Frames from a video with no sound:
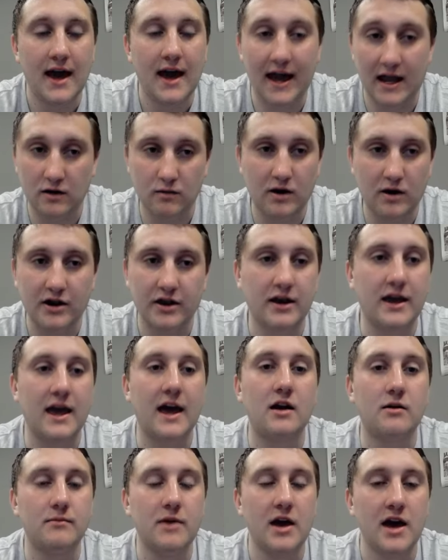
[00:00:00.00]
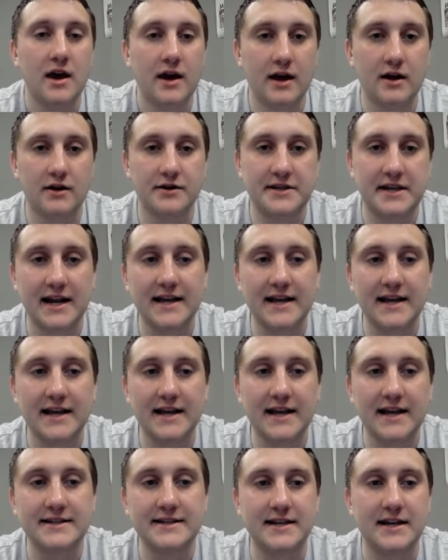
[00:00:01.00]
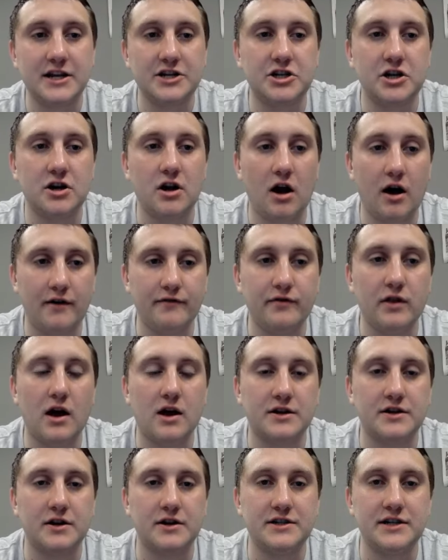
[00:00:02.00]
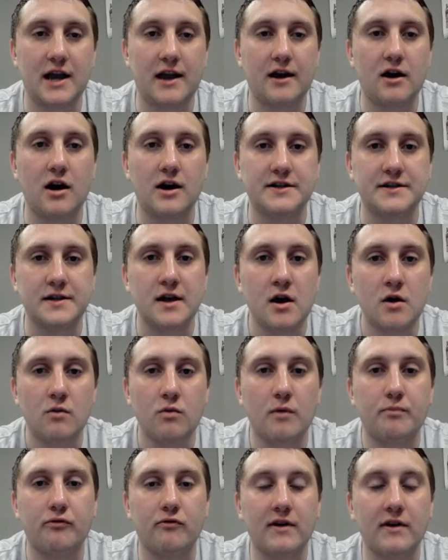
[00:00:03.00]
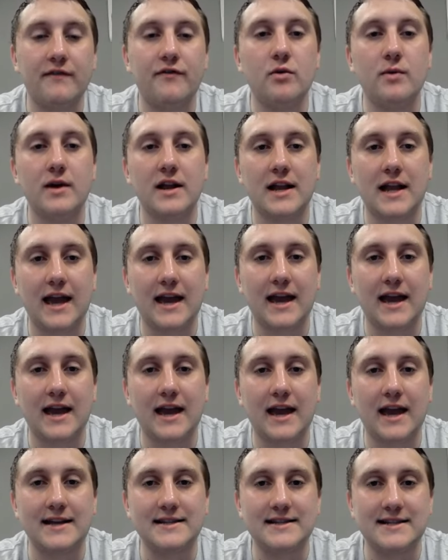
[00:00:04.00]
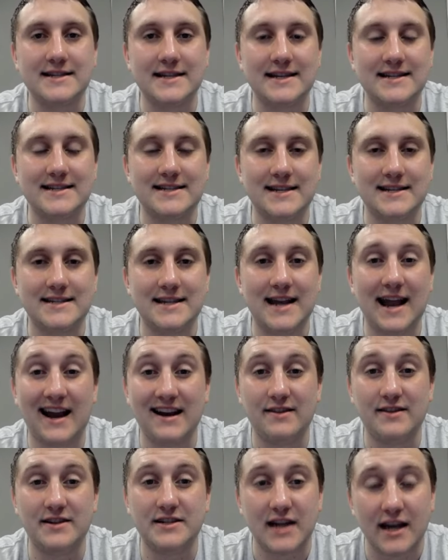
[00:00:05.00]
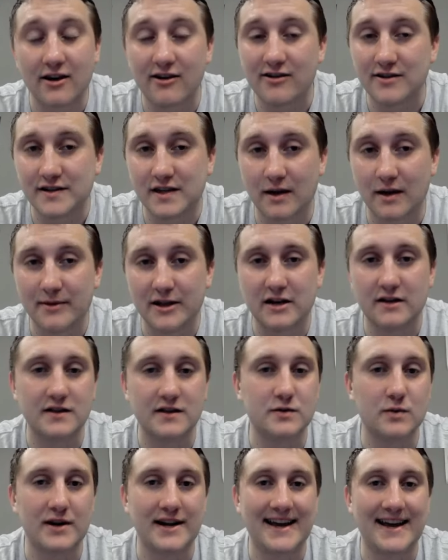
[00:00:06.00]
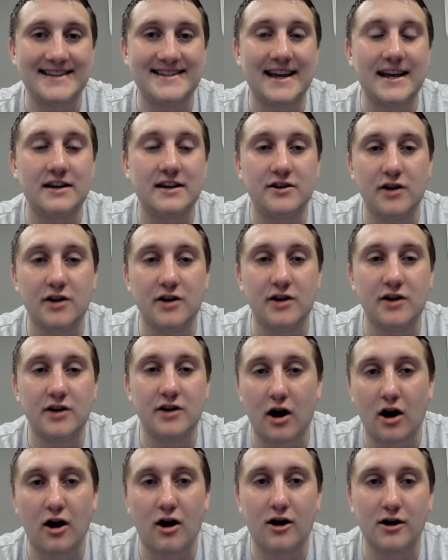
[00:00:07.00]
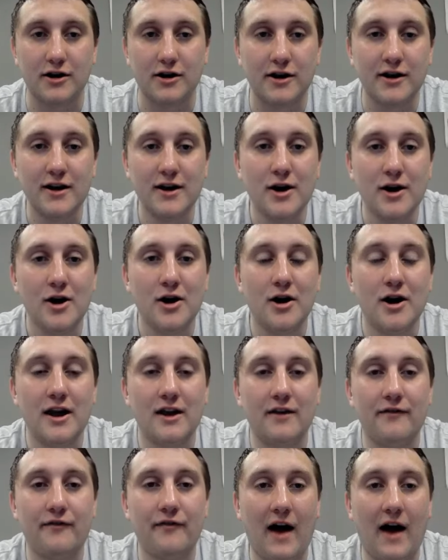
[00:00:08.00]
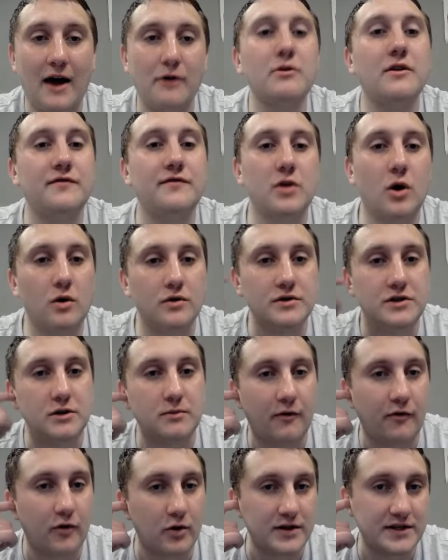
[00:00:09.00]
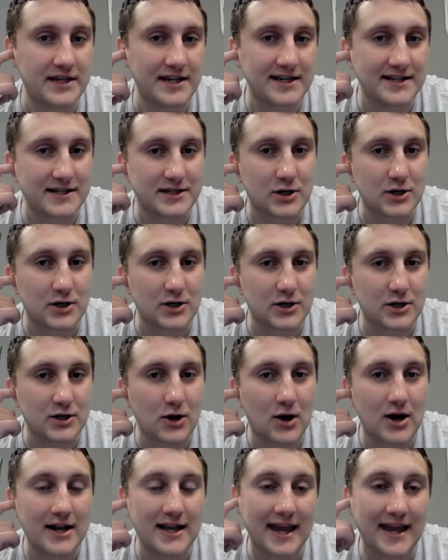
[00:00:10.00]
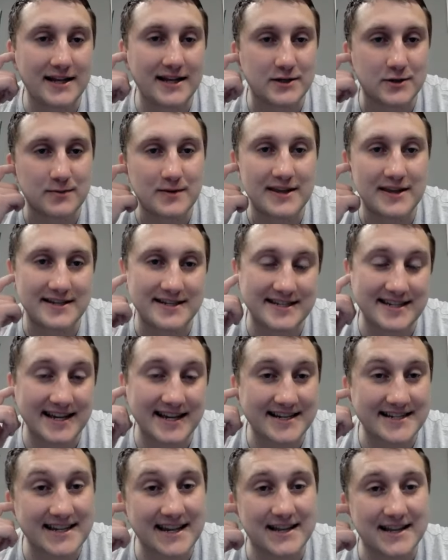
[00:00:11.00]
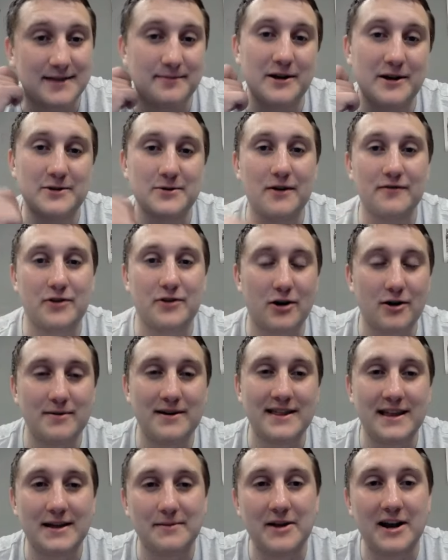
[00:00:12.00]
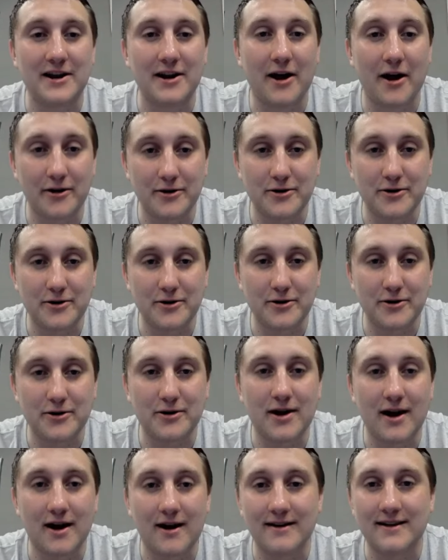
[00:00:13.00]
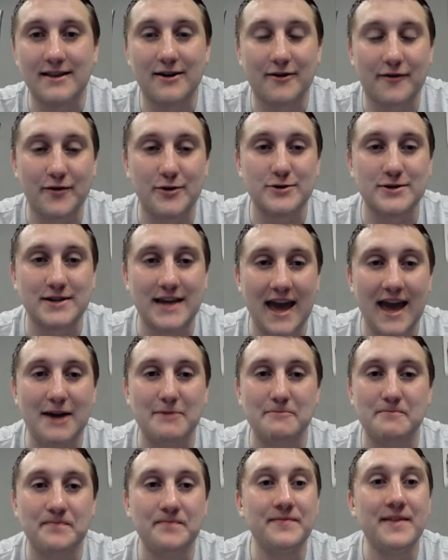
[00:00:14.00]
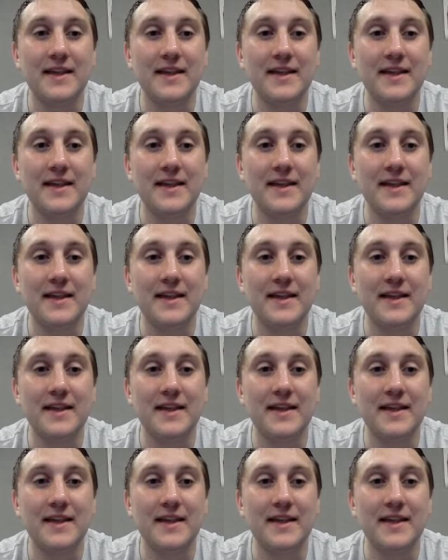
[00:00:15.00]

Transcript: anywhere you get them. And on today's edition of Locked On Jayhawks, we're previewing Kansas and Cincinnati. The Jayhawks come into this one as a dog. If I would have told you before the season started, Kansas would be the sixth seed, the Big 12 tournament, and they'd be an underdog in their first game,